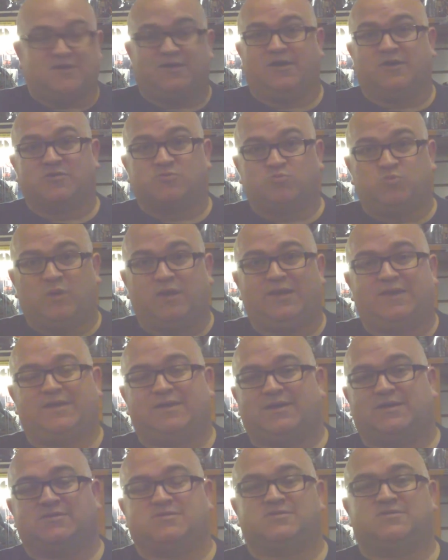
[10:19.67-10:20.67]
as well
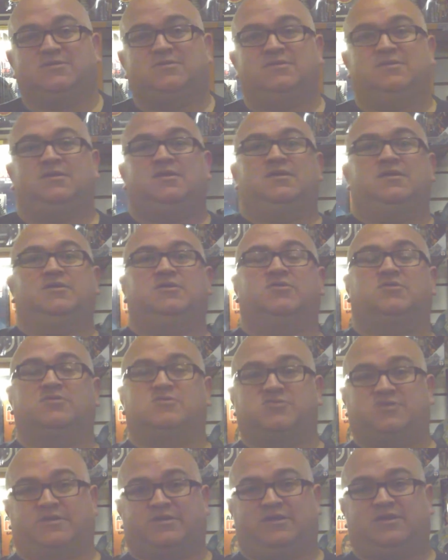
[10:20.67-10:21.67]
as you can
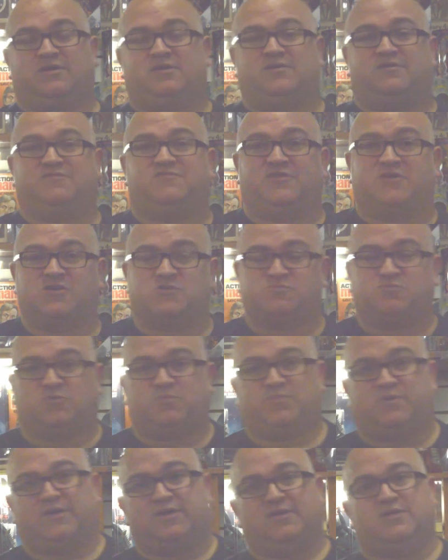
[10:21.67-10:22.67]
check out our Facebook
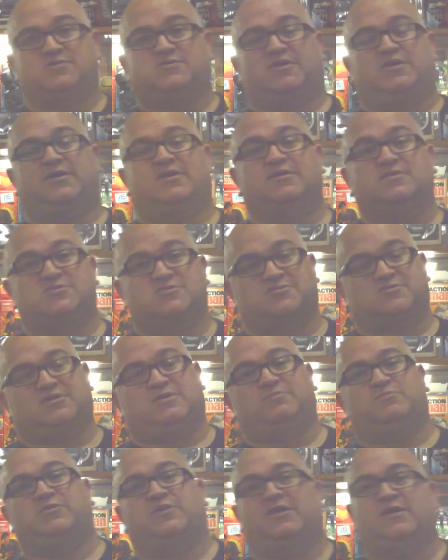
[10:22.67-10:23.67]
page, our
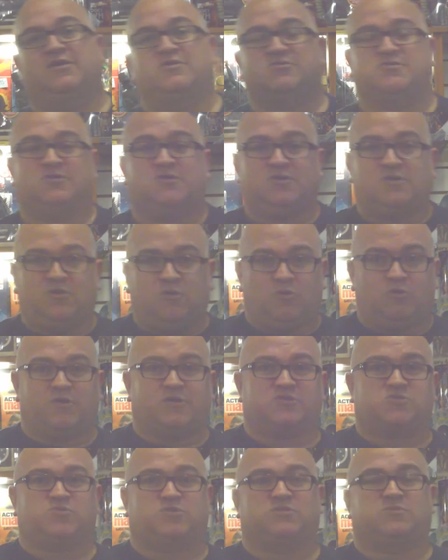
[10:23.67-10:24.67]
Instagram page, or
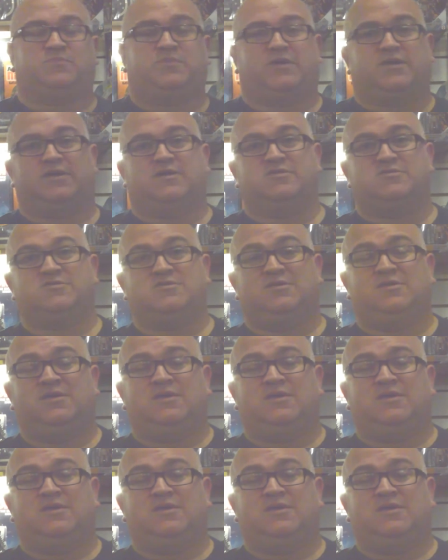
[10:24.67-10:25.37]
our Twitter page,